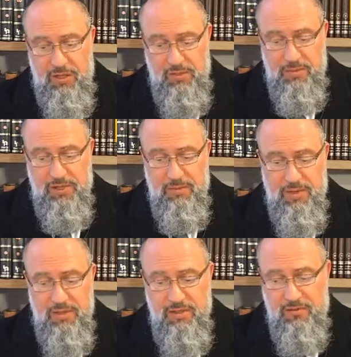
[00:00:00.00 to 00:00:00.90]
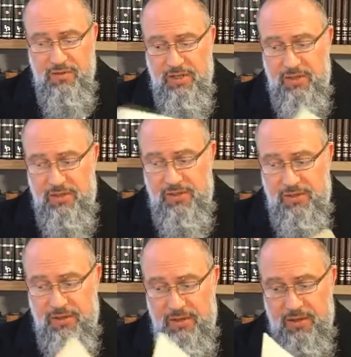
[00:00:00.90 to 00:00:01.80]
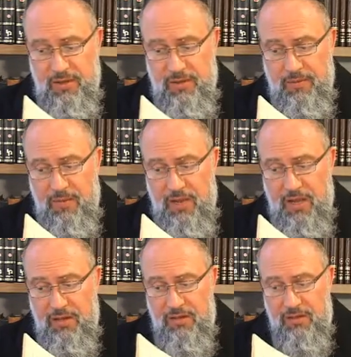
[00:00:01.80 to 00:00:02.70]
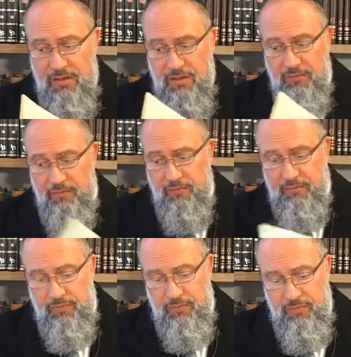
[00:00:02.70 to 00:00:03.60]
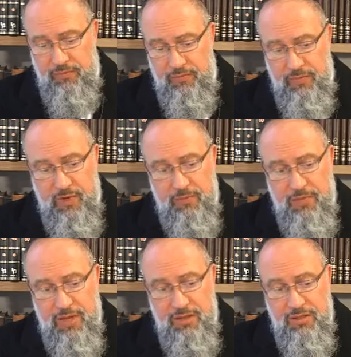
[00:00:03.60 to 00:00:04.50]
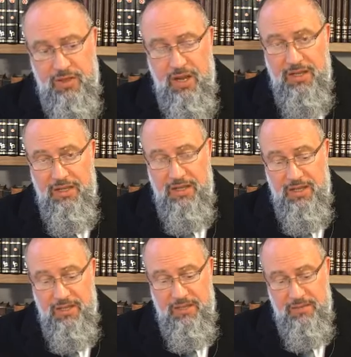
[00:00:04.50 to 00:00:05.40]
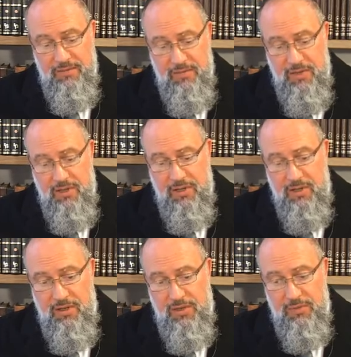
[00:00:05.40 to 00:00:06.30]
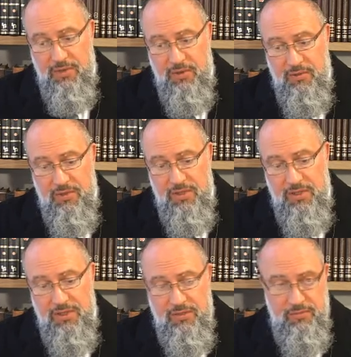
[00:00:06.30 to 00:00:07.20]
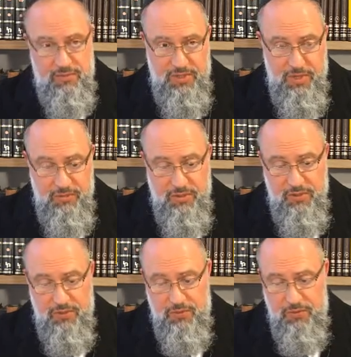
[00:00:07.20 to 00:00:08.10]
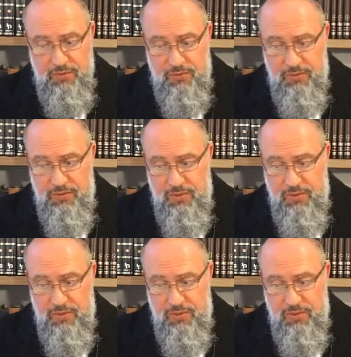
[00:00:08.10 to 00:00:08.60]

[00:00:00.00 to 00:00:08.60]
he speaks about the different letters, and on page Ayin He, in his Perush, this is in chapter 2,